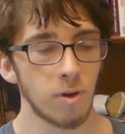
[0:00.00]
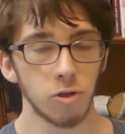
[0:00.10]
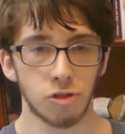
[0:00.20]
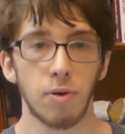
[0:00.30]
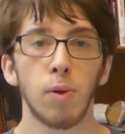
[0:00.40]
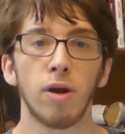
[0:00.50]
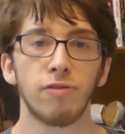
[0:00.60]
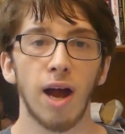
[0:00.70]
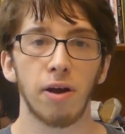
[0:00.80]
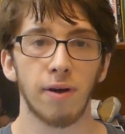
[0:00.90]
It was 3-1
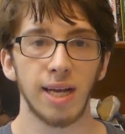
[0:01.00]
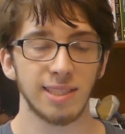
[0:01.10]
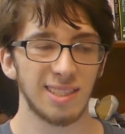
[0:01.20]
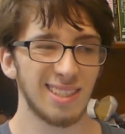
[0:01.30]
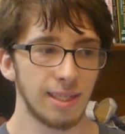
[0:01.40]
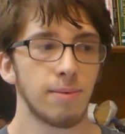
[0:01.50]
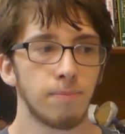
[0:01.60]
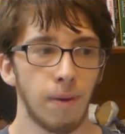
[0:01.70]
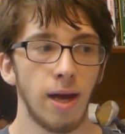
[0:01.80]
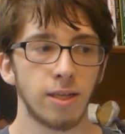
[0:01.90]
for Alcaraz,
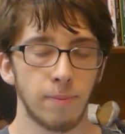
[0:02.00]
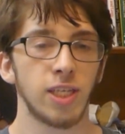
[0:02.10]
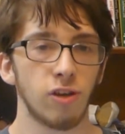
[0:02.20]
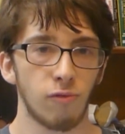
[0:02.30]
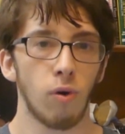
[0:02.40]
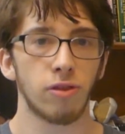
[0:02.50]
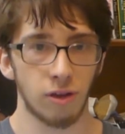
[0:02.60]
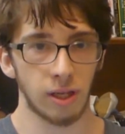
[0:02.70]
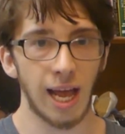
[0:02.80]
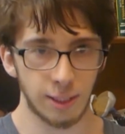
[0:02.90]
but Dimitrov won
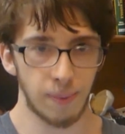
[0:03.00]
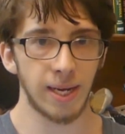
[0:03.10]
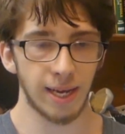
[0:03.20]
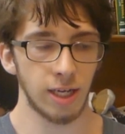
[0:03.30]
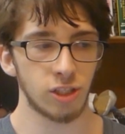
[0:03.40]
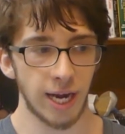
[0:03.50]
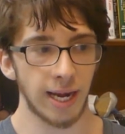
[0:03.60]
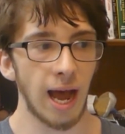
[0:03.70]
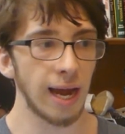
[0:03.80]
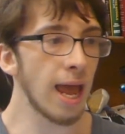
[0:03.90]
their last meeting in
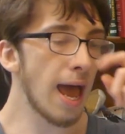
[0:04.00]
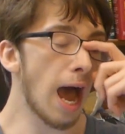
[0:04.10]
Shanghai.